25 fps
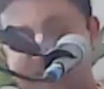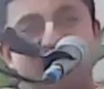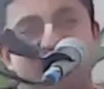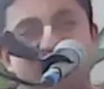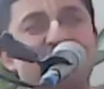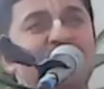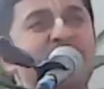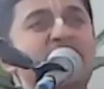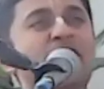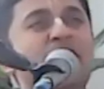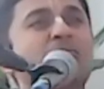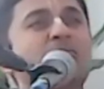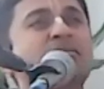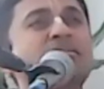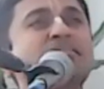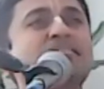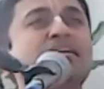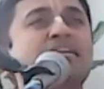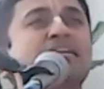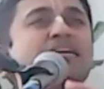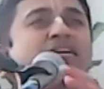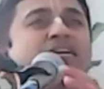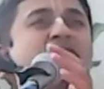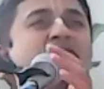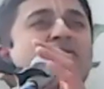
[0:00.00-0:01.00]
Any comments,
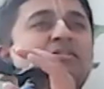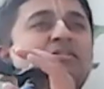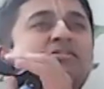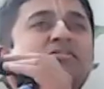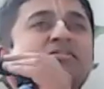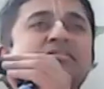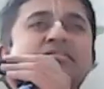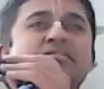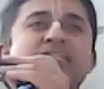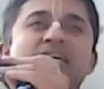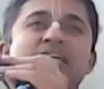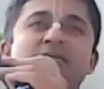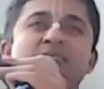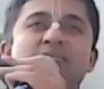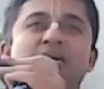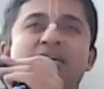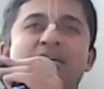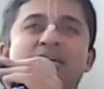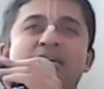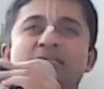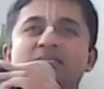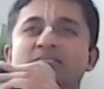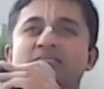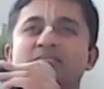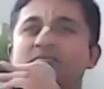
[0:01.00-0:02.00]
any questions,
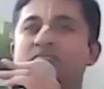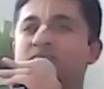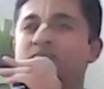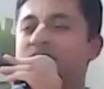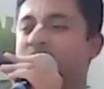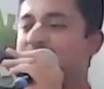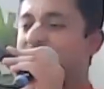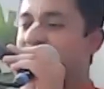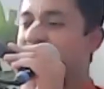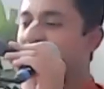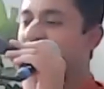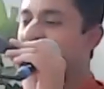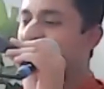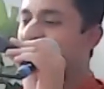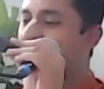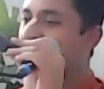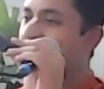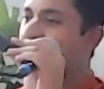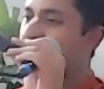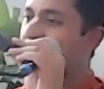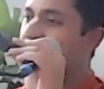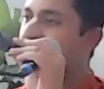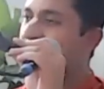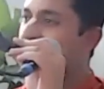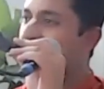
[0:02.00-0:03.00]
anybody? Either
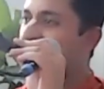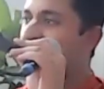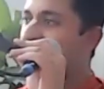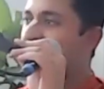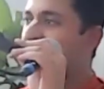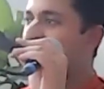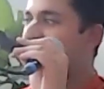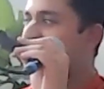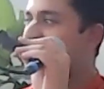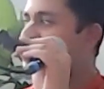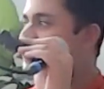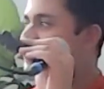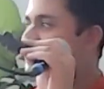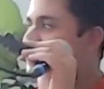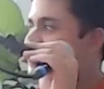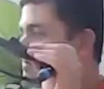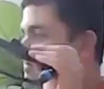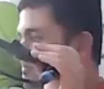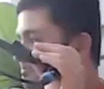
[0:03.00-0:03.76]
virtually or in person?